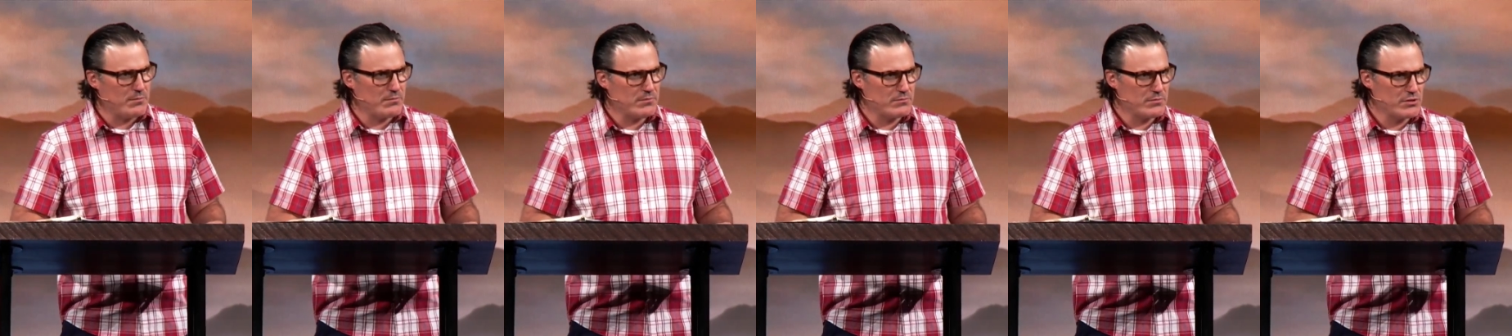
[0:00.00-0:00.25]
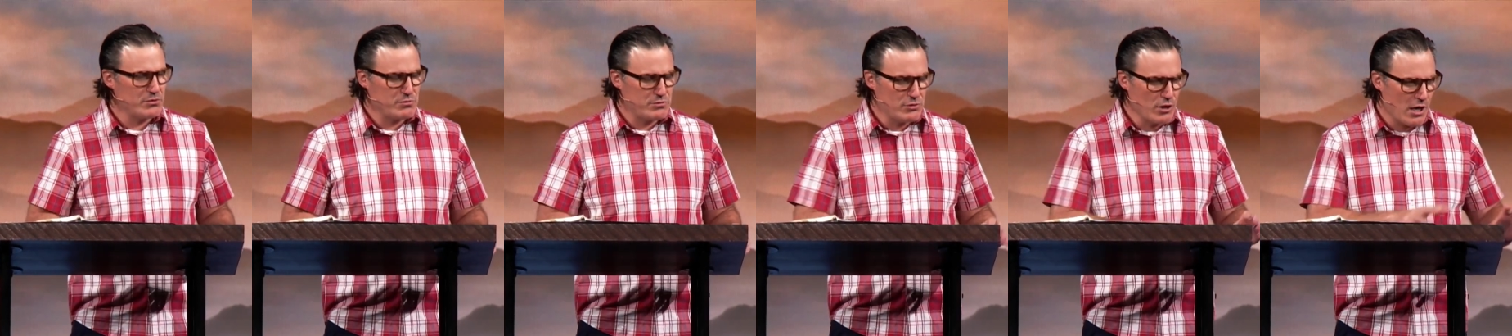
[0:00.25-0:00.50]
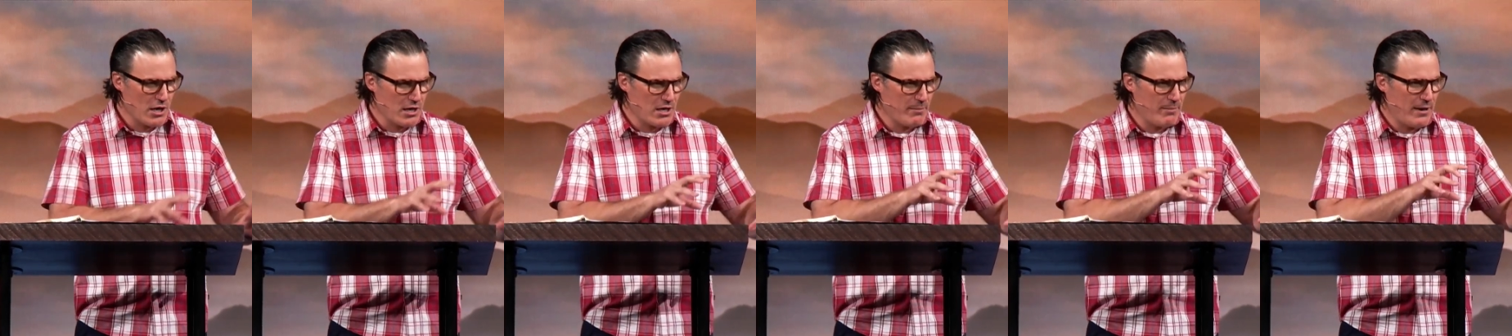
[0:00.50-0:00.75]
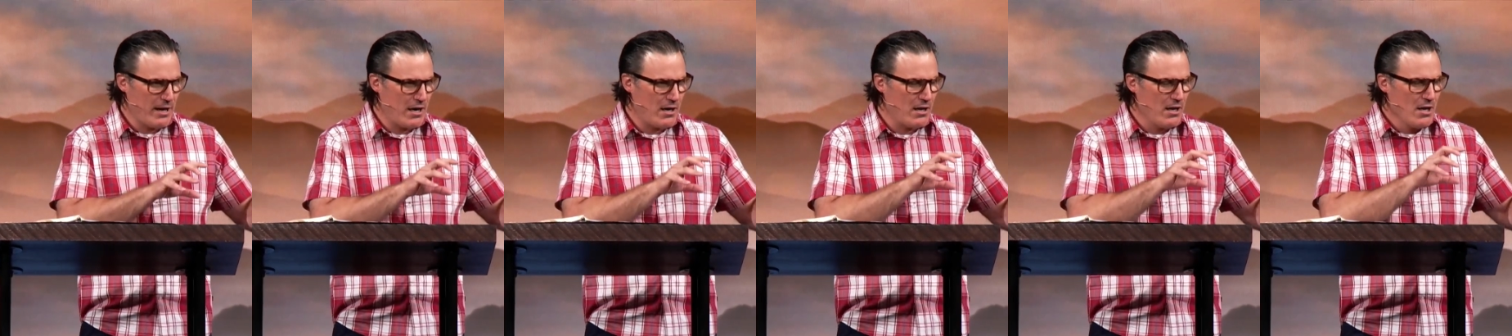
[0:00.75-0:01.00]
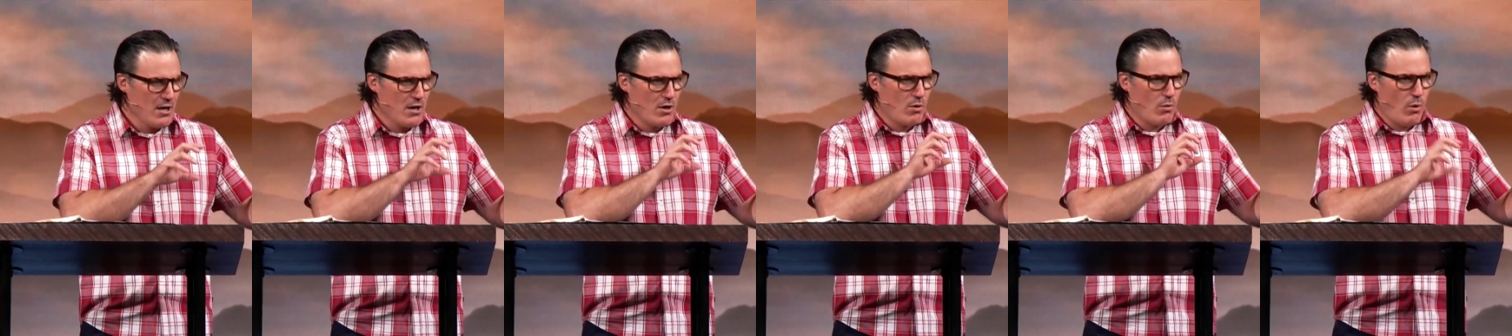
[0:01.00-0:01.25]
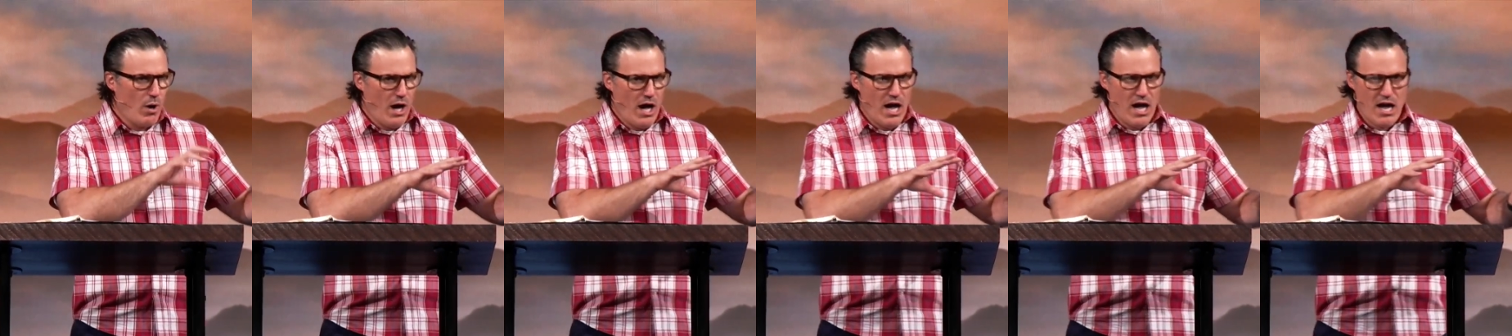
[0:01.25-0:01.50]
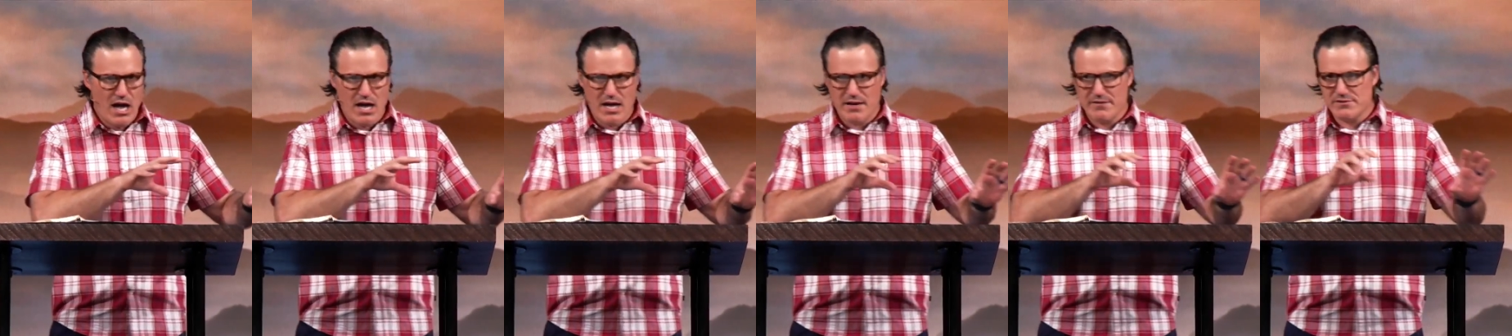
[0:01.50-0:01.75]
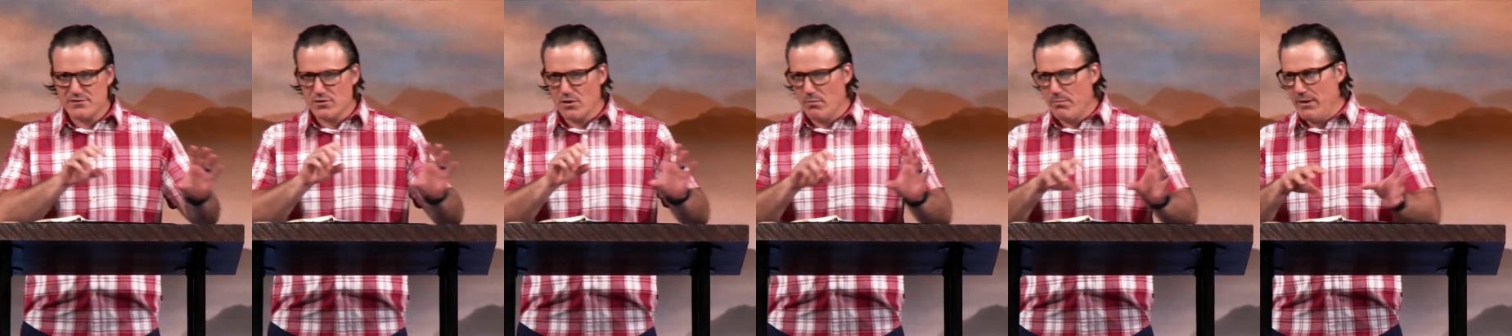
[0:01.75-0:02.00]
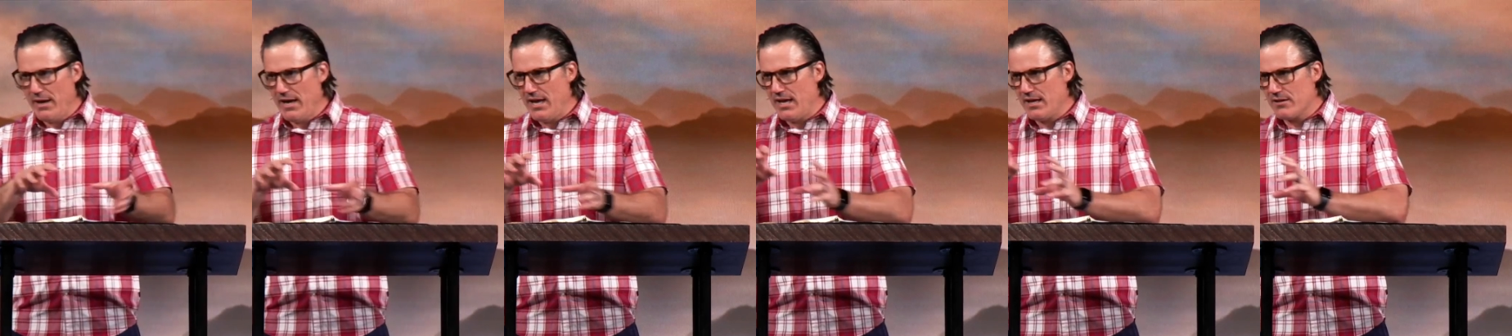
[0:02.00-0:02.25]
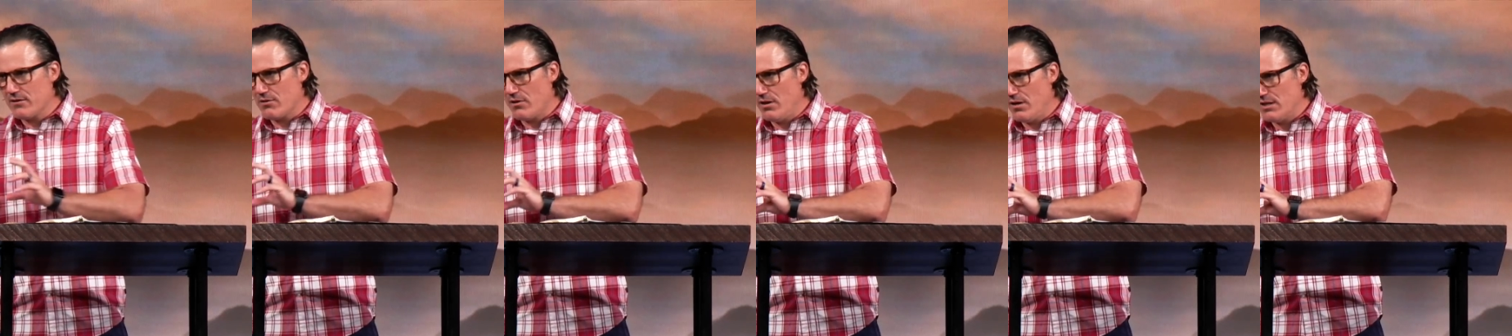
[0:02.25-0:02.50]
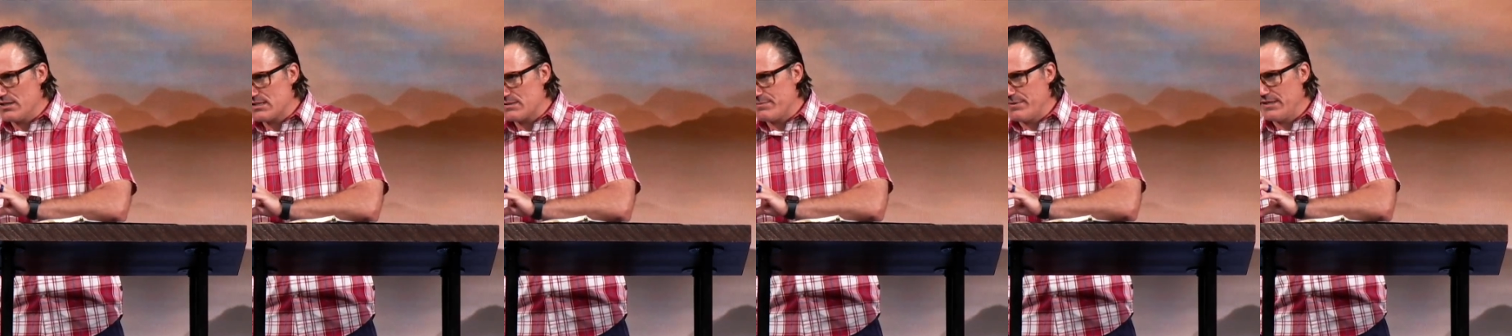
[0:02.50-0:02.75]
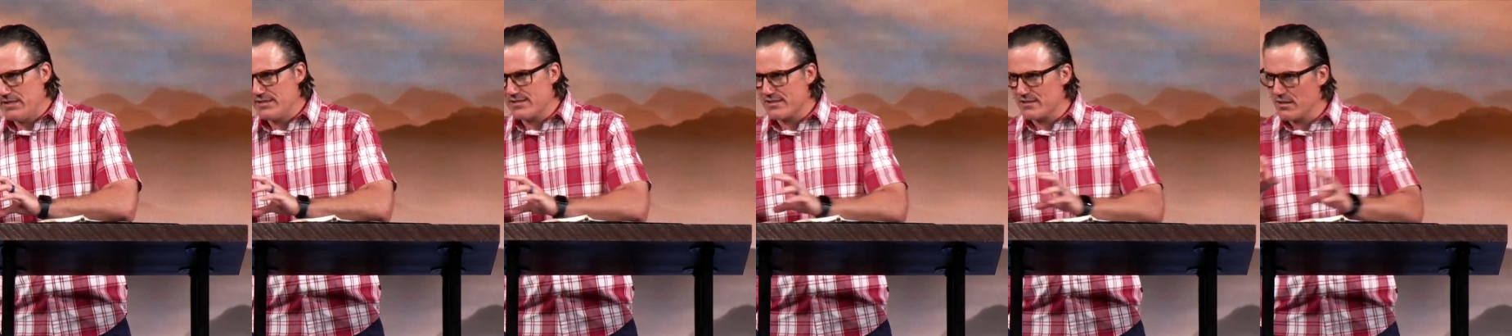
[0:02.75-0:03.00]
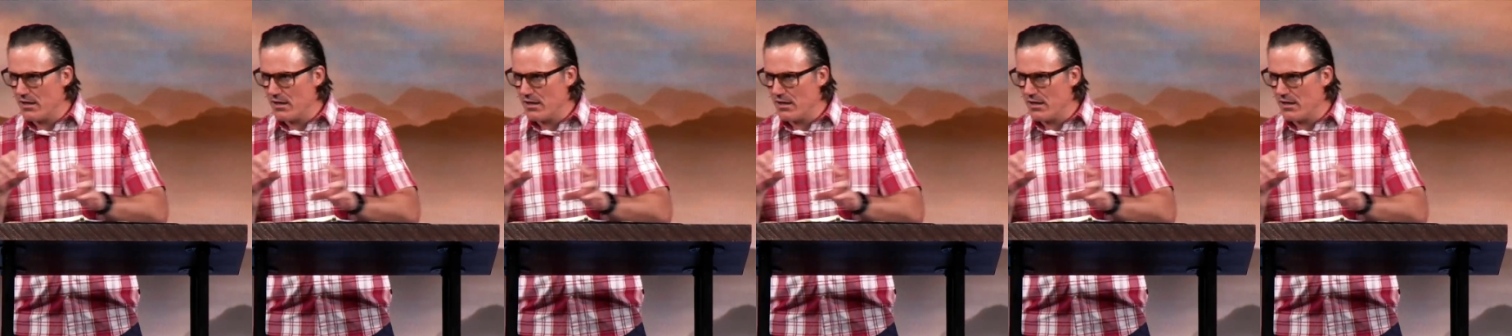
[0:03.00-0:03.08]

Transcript: Because we talk about wives obeying their husbands and